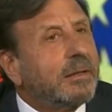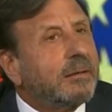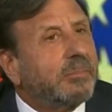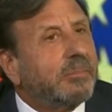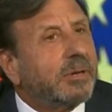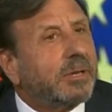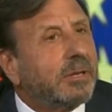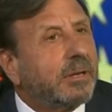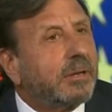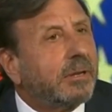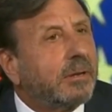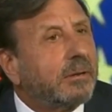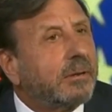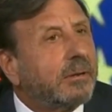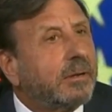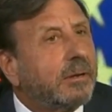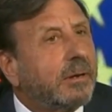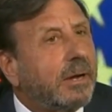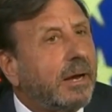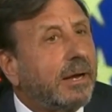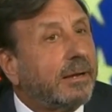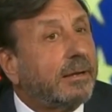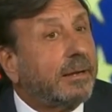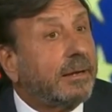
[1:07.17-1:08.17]
But the,
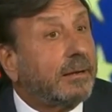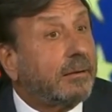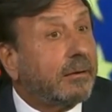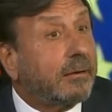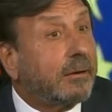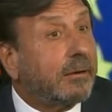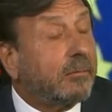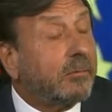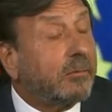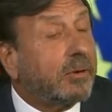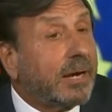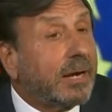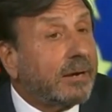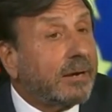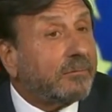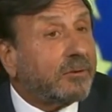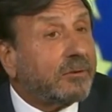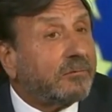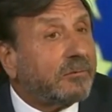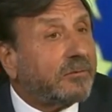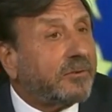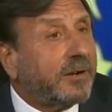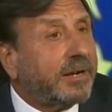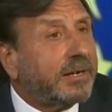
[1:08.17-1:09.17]
the, I think uh, we have
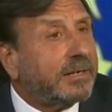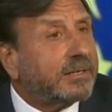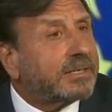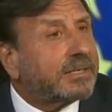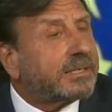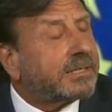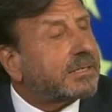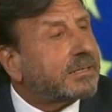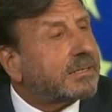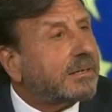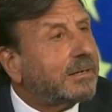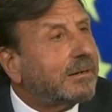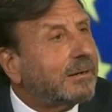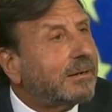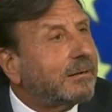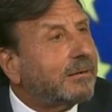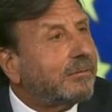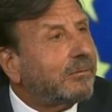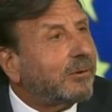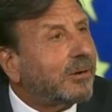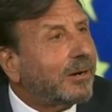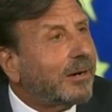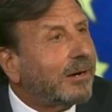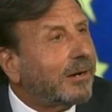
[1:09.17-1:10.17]
to face uh,
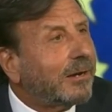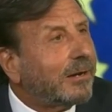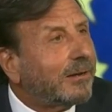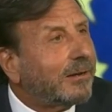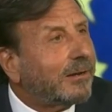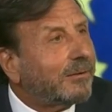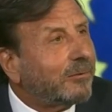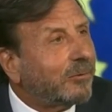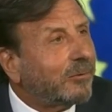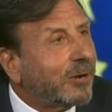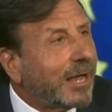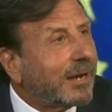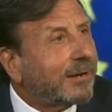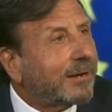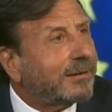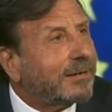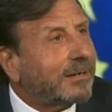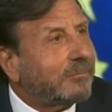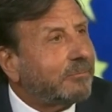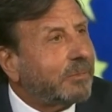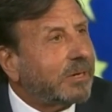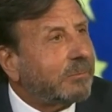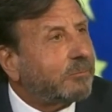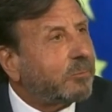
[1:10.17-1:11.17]
uh the
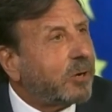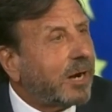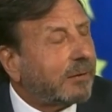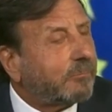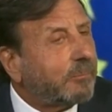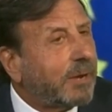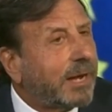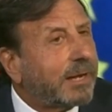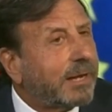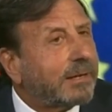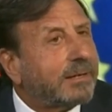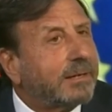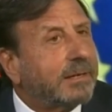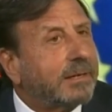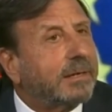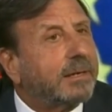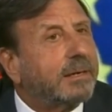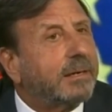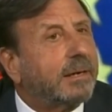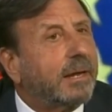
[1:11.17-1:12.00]
reality and be pragmatic.